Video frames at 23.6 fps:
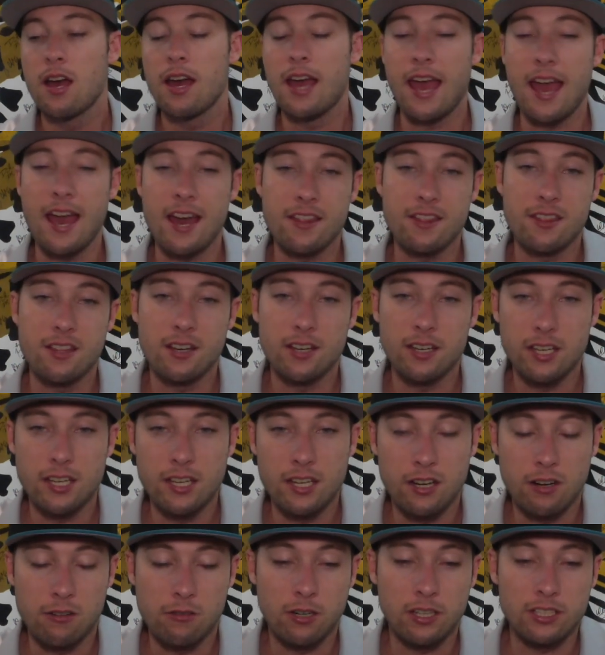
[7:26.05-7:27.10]
And the,
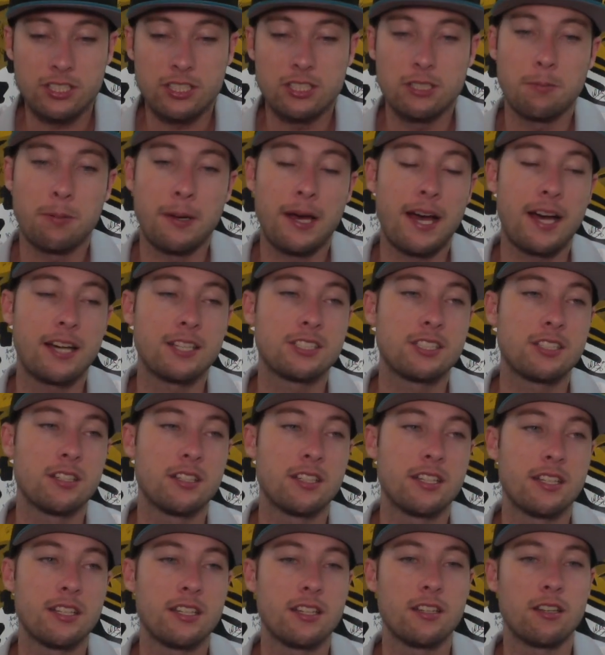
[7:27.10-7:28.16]
you know, rushing the passer,
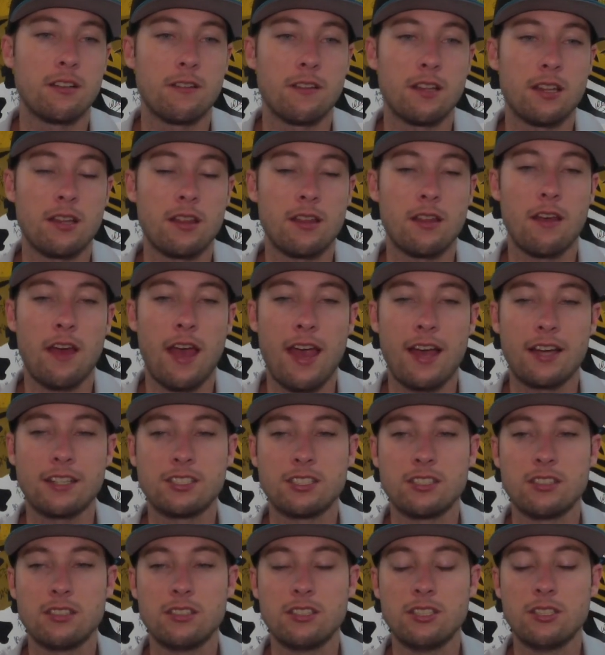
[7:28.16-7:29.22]
getting in the hands
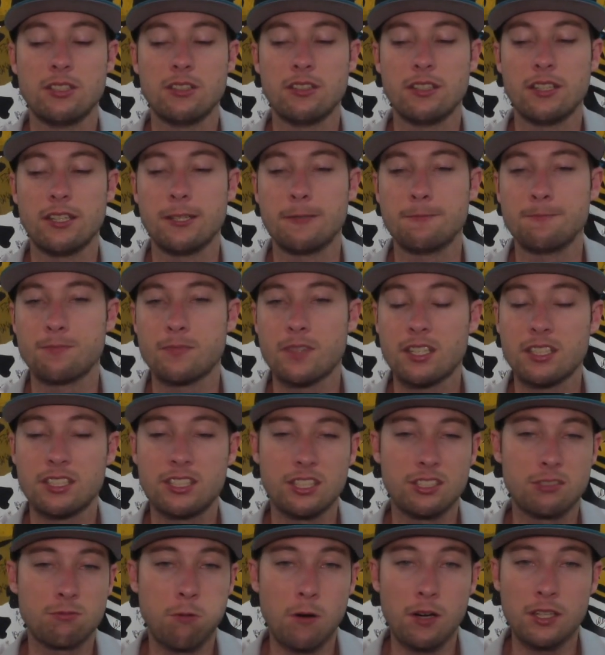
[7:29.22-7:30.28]
of the dude, and it
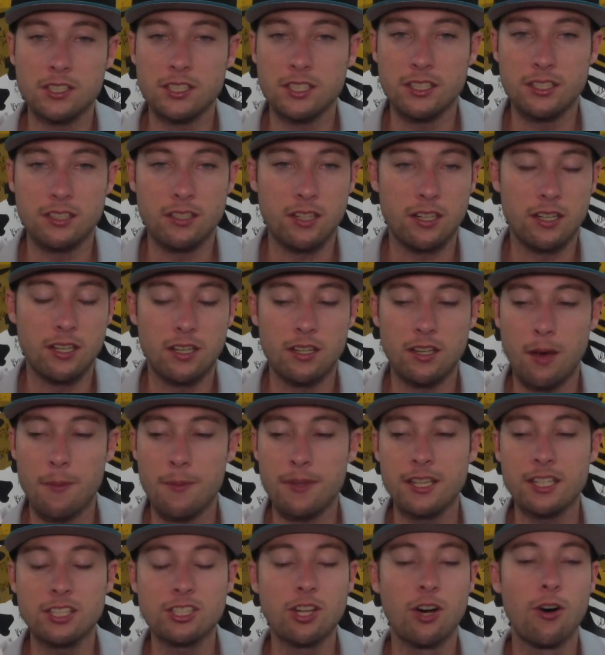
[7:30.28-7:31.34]
just wasn't, I
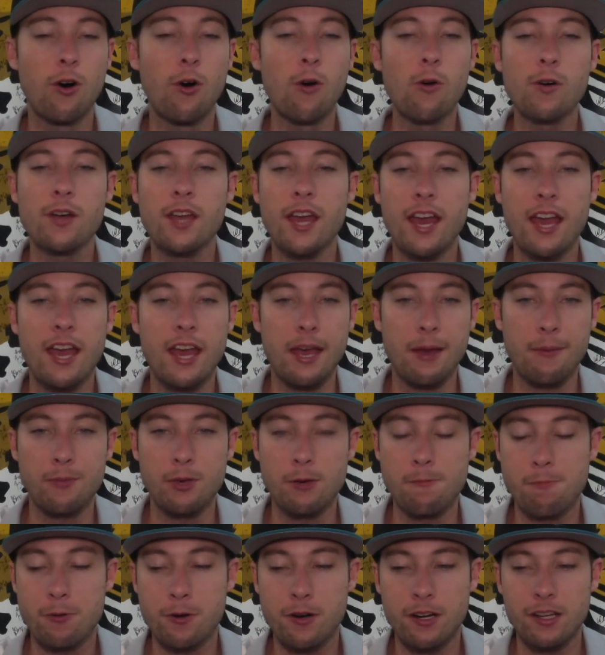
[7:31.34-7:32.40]
mean, this whole
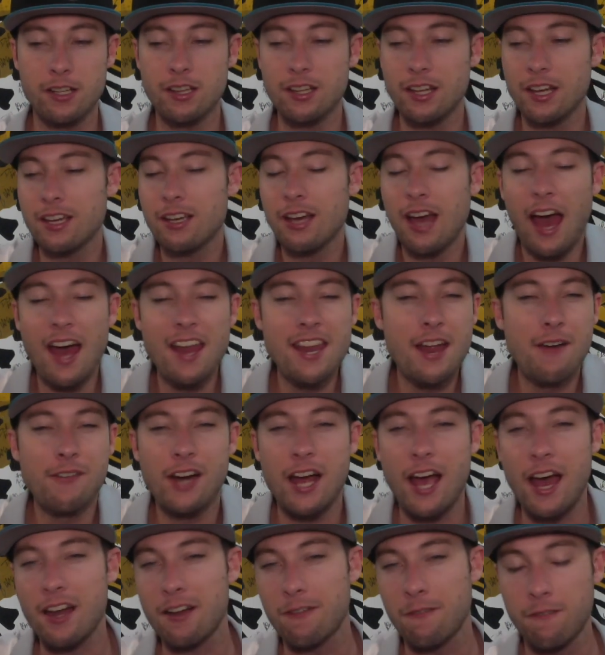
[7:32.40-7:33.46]
game, I never
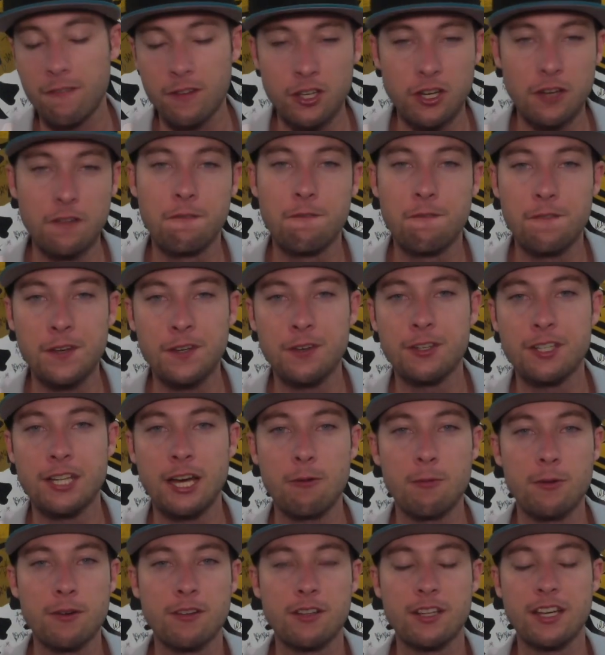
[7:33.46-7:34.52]
had a good feeling
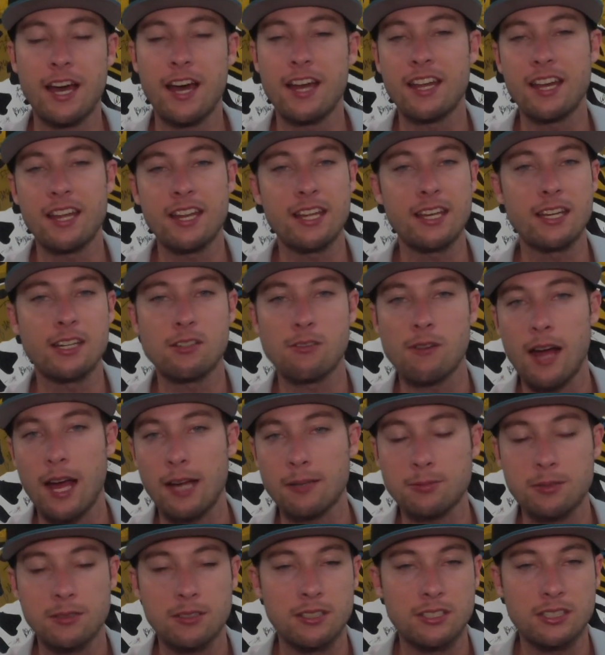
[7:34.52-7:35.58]
that we really had any
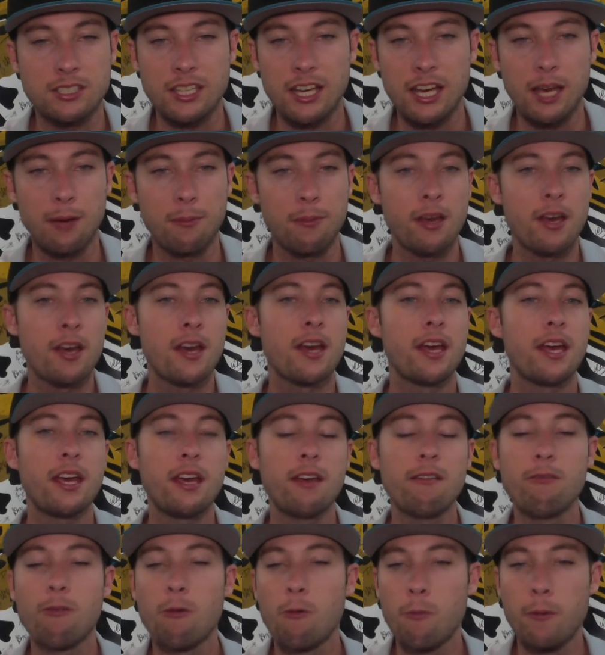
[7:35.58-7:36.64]
grasp of this game,
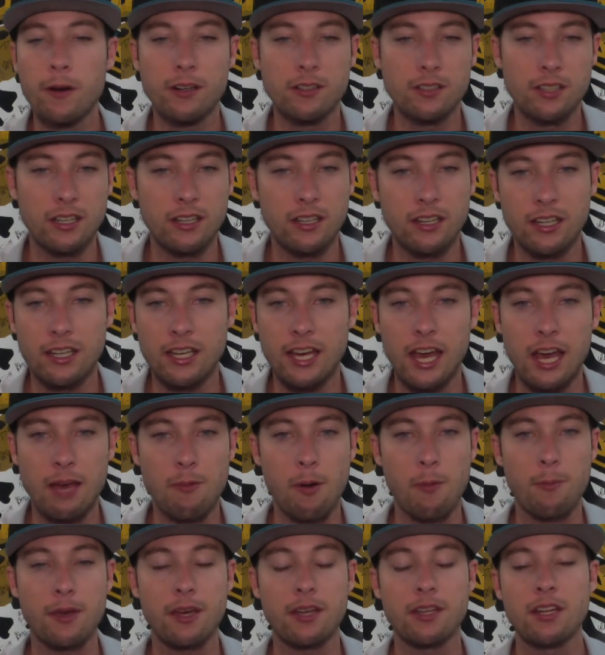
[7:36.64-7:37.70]
even when we were leading the game.
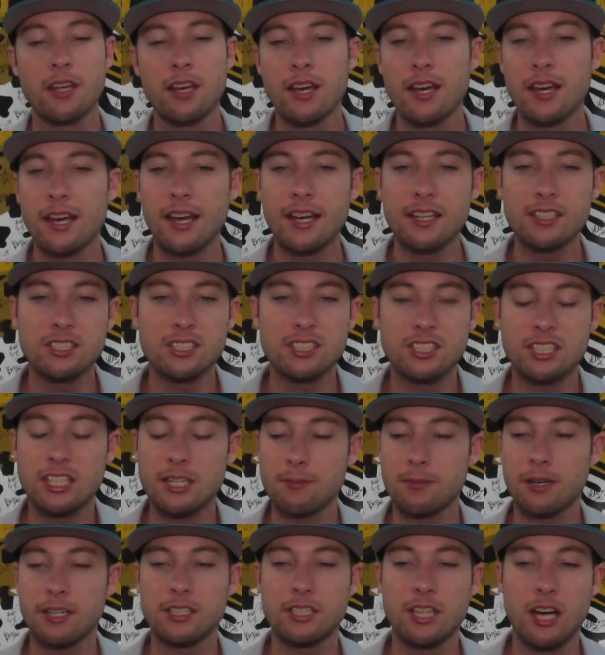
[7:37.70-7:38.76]
I mean, it just
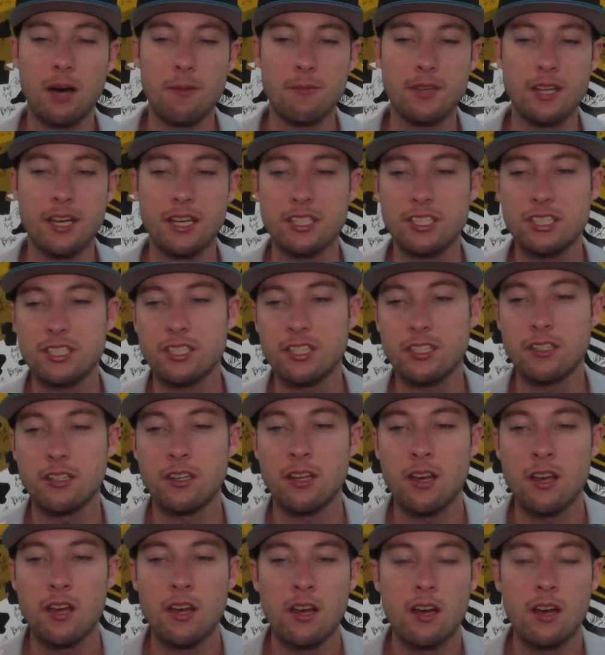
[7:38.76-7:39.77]
seemed like domination.